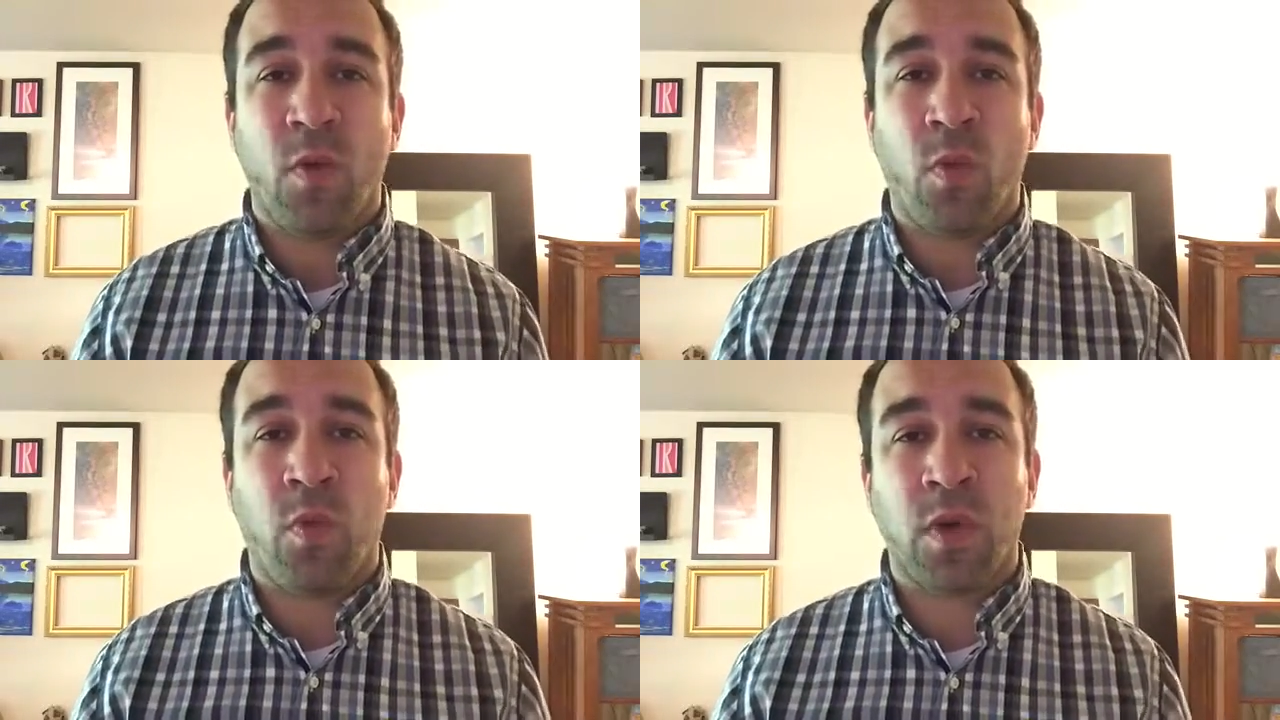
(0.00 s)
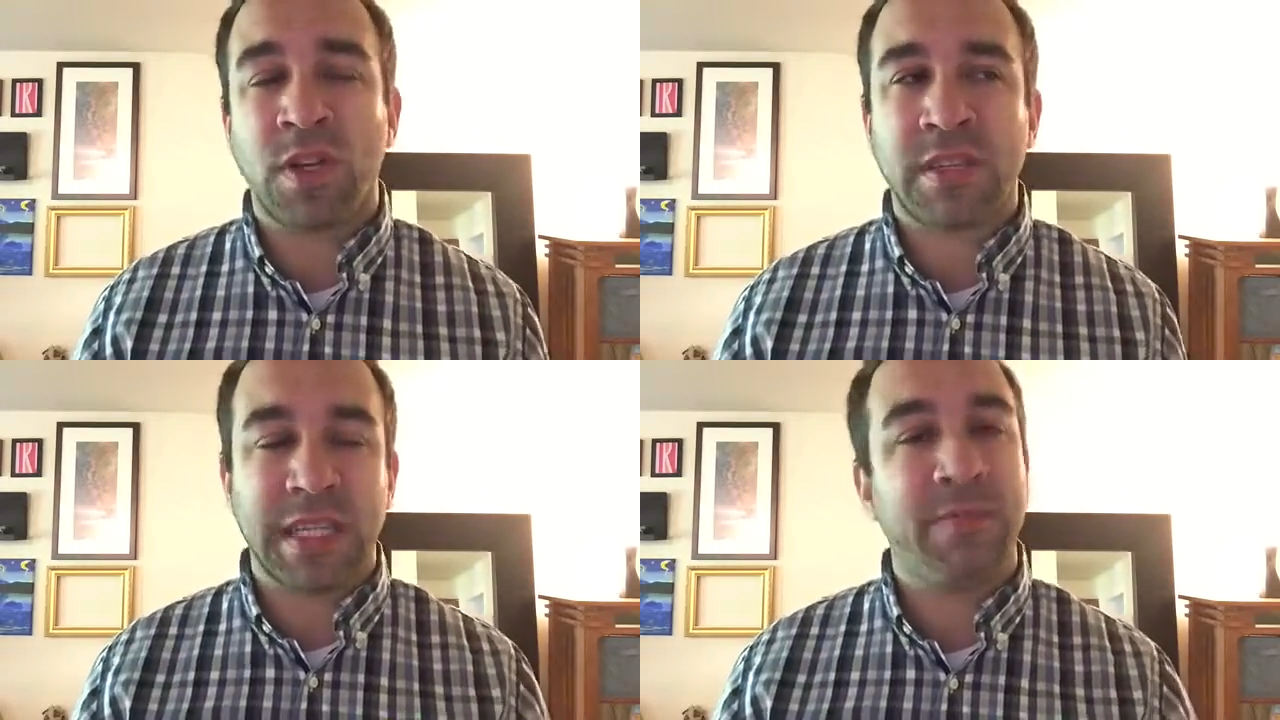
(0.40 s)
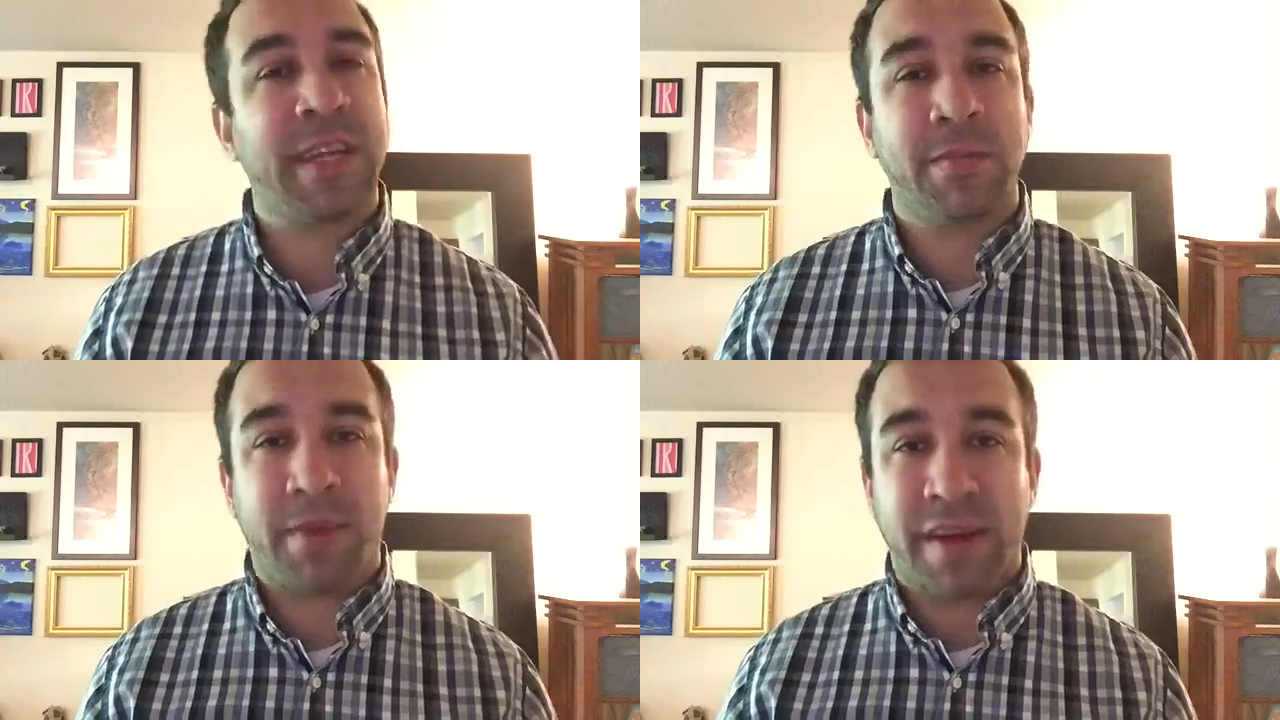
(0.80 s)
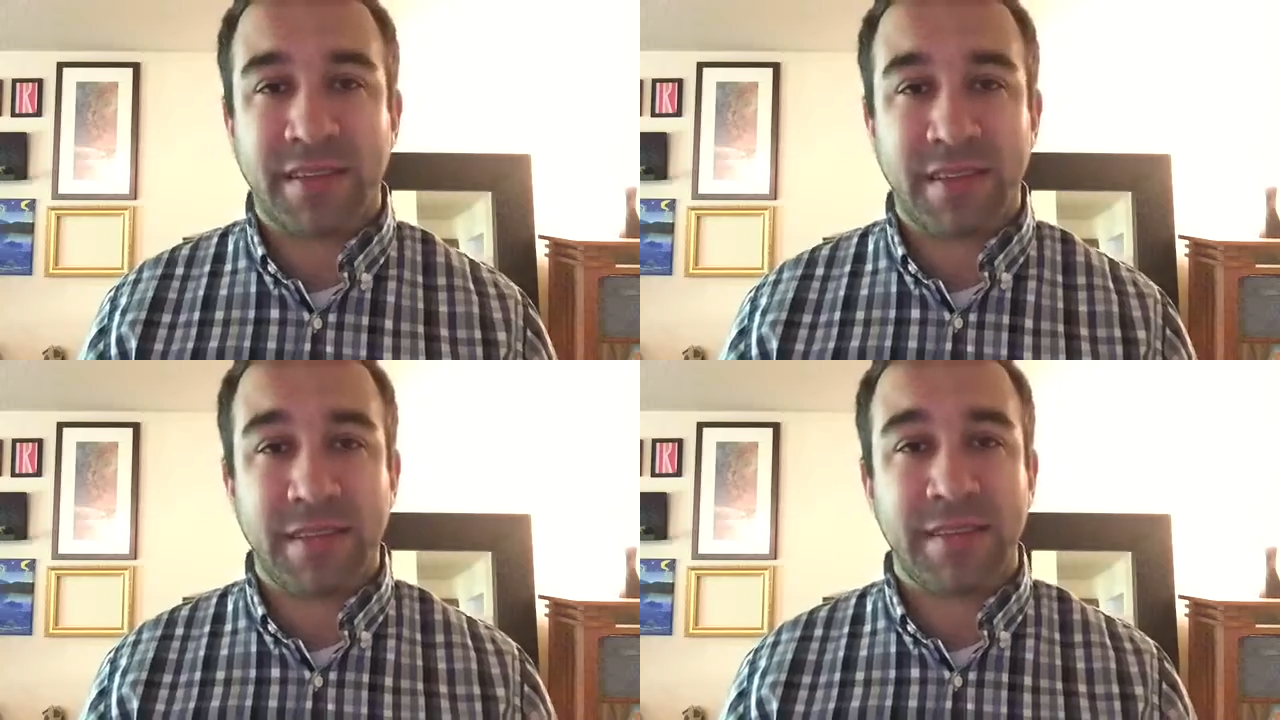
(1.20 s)
were just living in
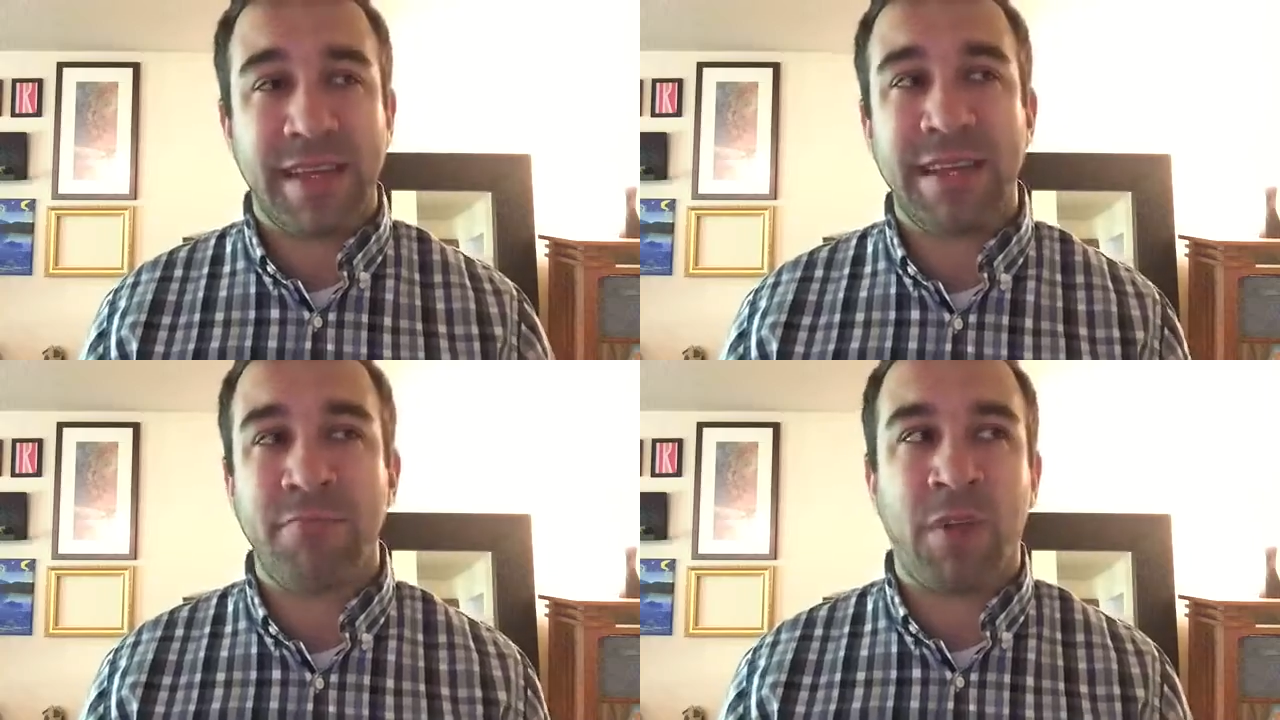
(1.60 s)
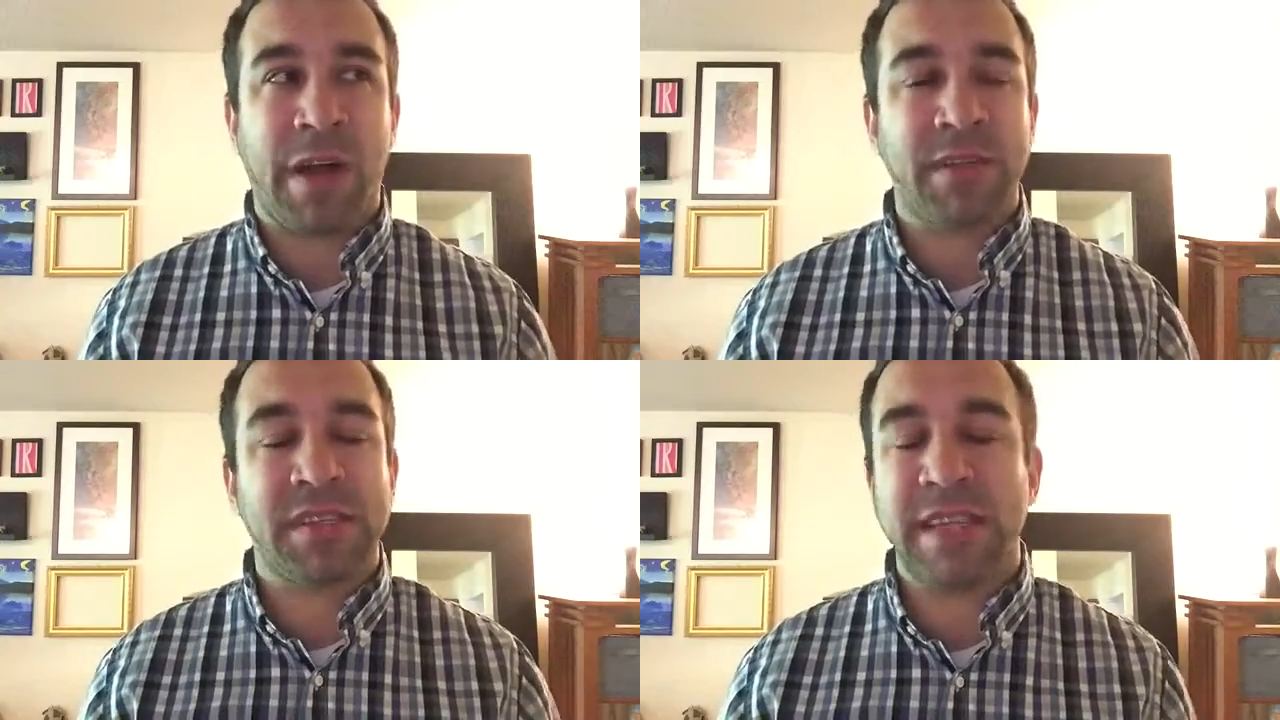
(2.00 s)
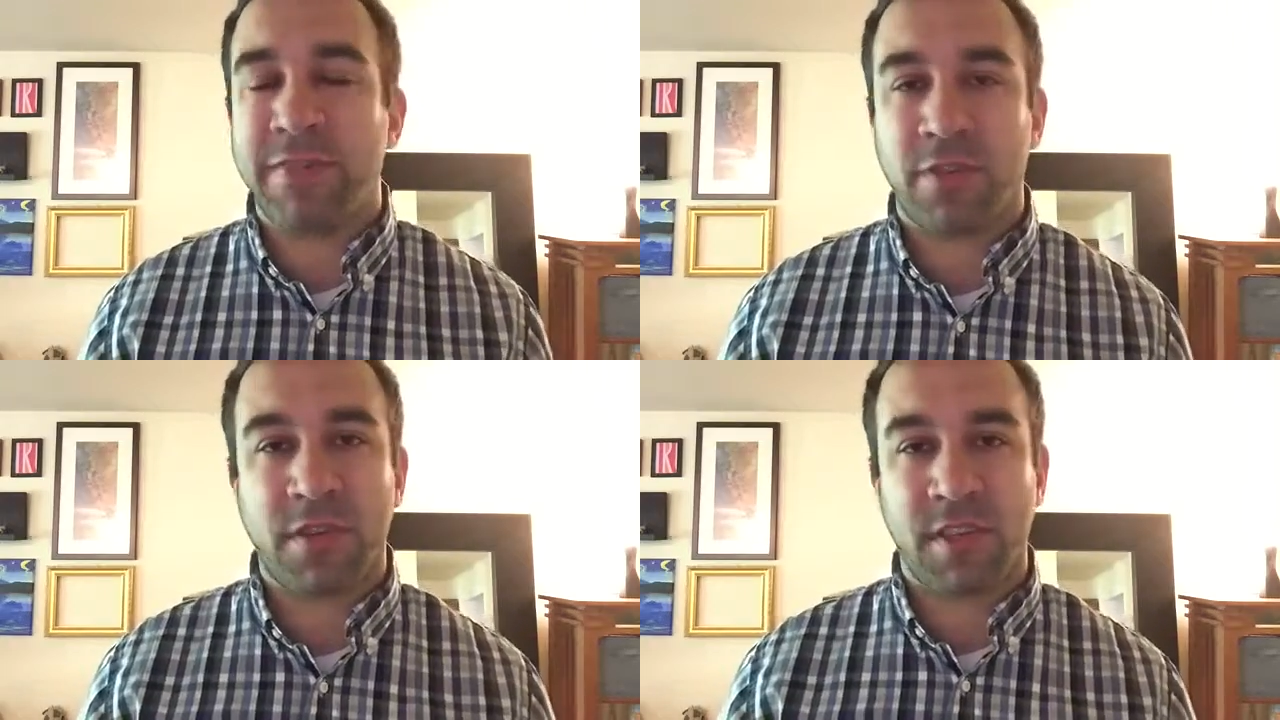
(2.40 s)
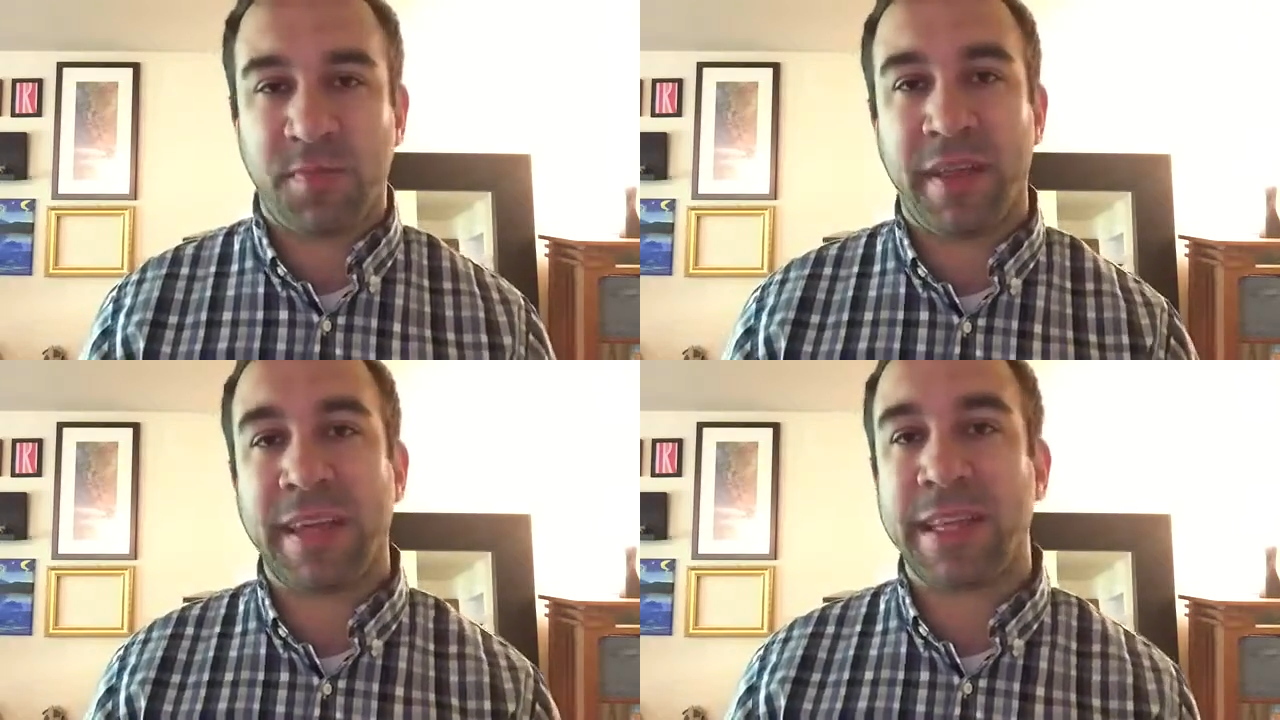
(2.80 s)
boxes, and I was never
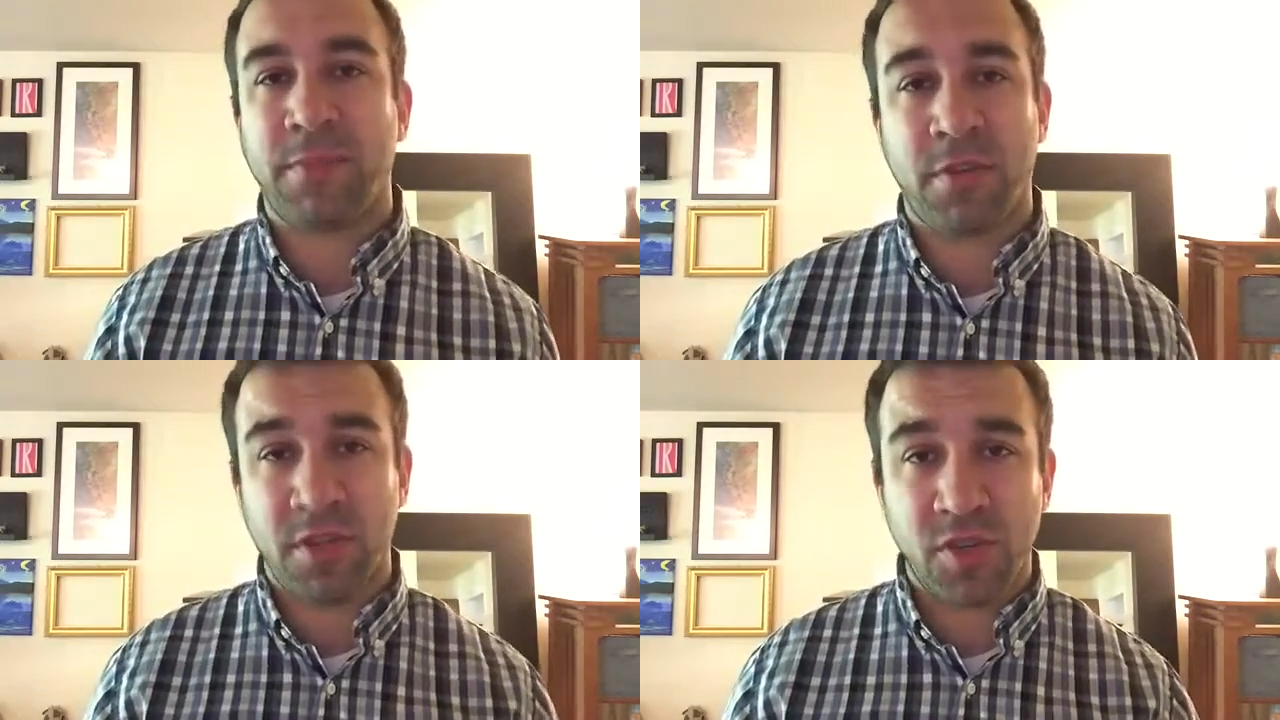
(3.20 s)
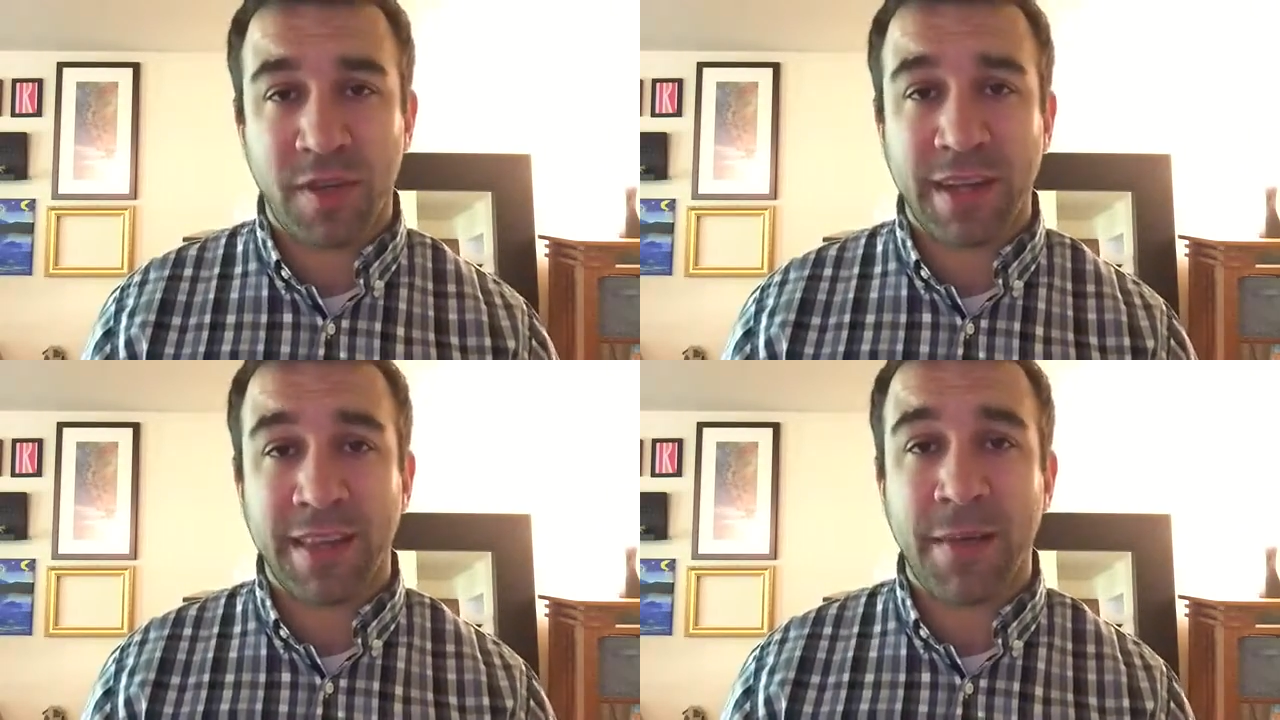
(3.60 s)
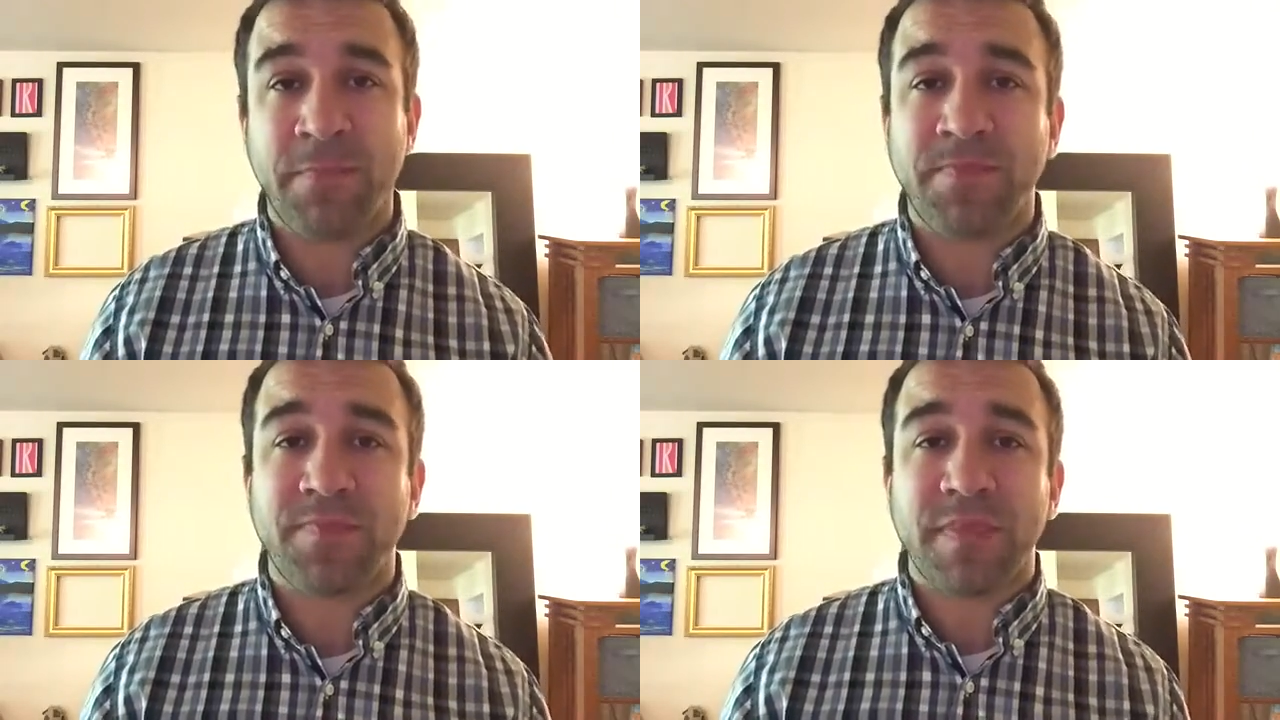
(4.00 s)
displaying them or enjoying them.